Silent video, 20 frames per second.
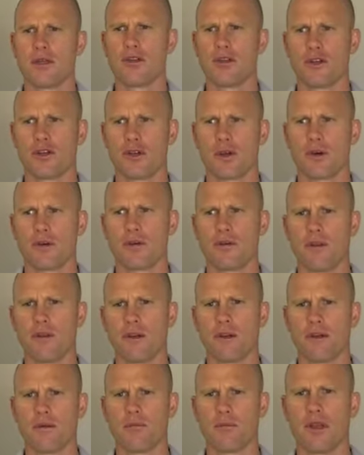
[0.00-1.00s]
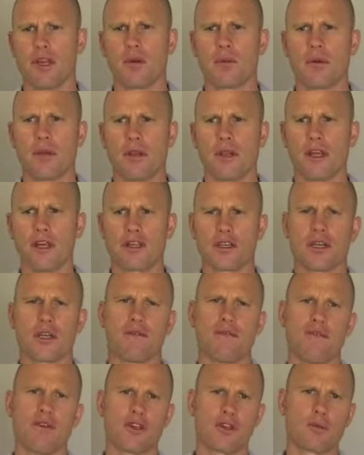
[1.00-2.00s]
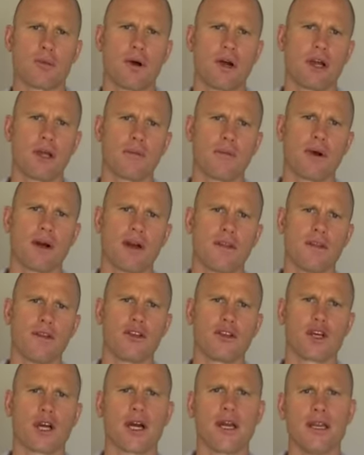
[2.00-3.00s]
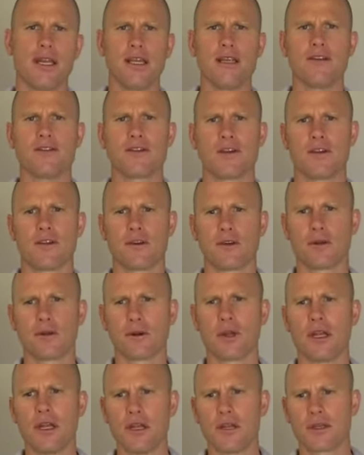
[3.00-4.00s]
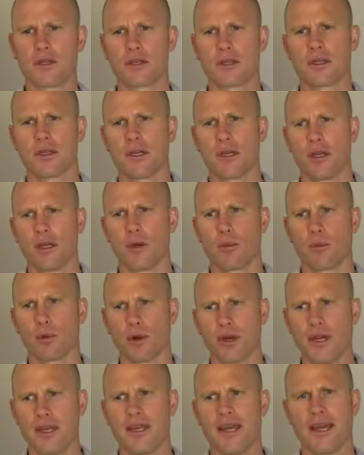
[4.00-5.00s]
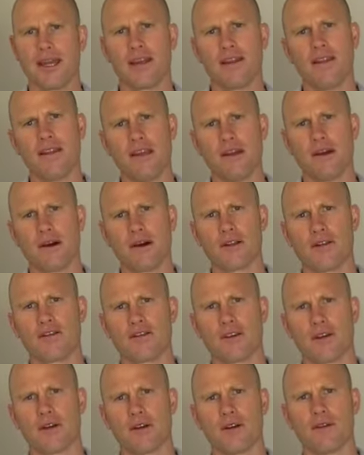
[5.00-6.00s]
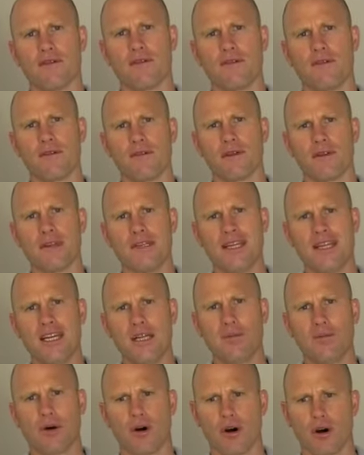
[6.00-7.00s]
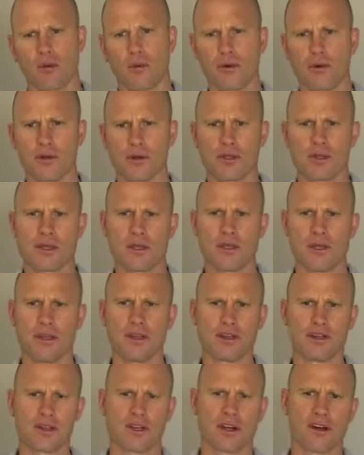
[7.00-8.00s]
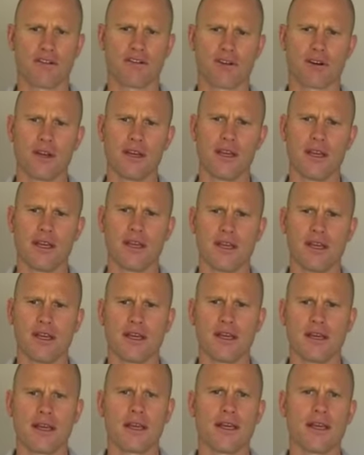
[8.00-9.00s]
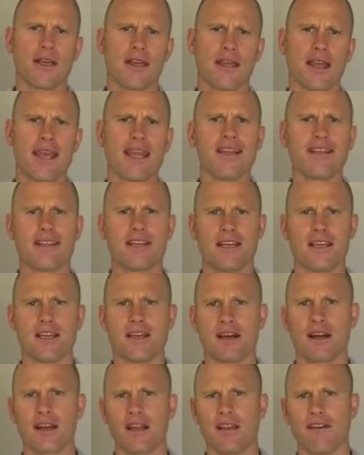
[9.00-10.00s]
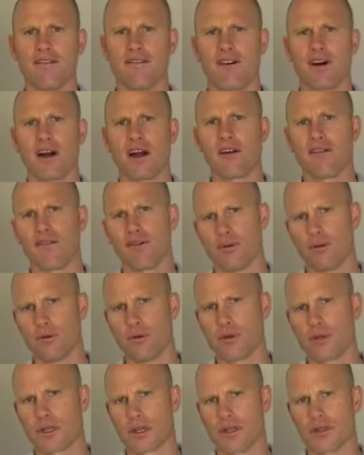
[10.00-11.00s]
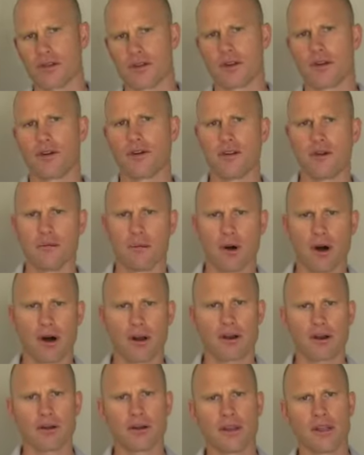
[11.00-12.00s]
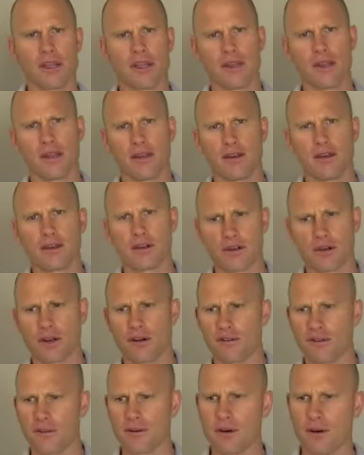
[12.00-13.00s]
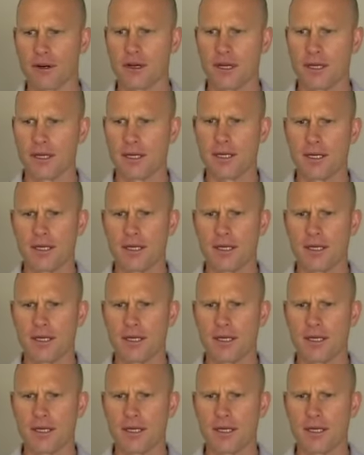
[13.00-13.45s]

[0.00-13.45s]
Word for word: to show that manipulation of the spine by the Chinese and the Greeks predated the onset of D.D. Palmer's discovery in 1895, who was considered the modern day discoverer